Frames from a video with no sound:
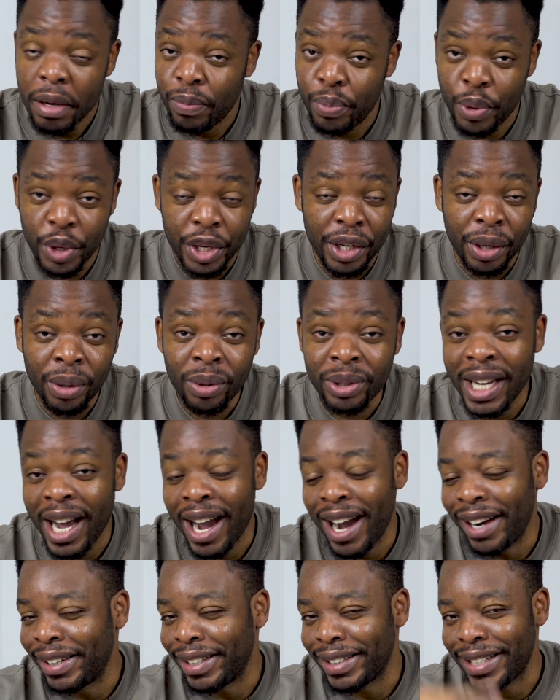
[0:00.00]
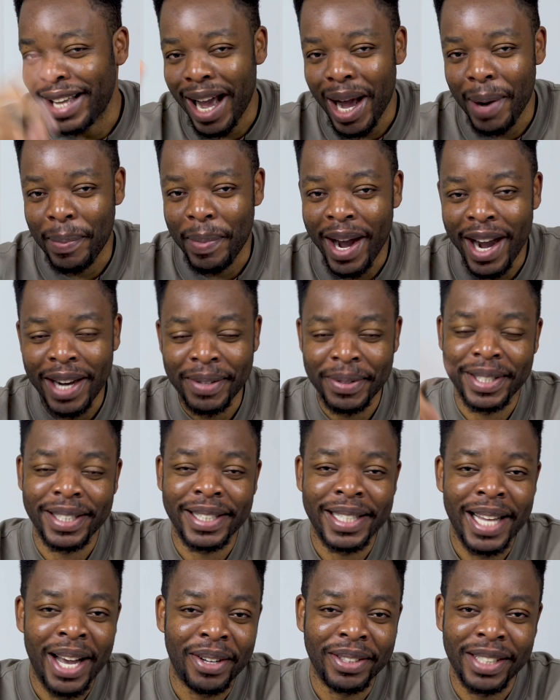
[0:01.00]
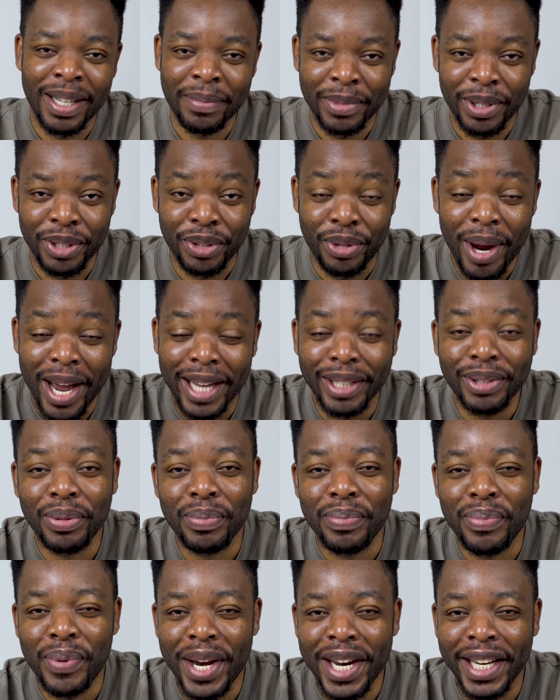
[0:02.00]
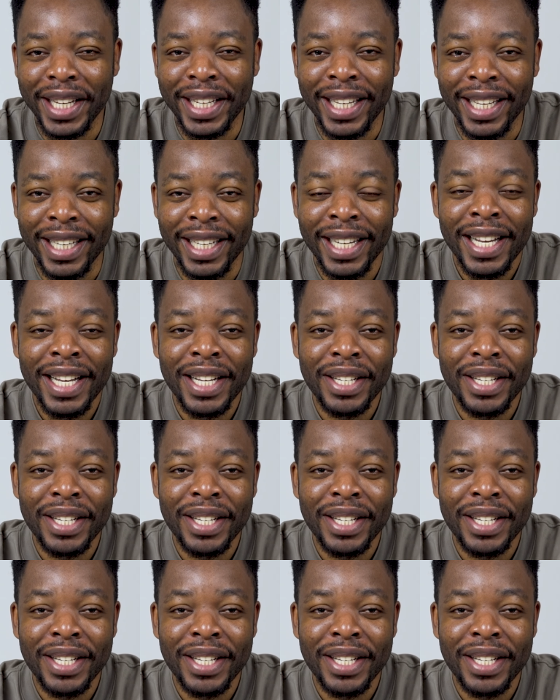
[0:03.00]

pretty good 100 up 100 down i'm not trying to break here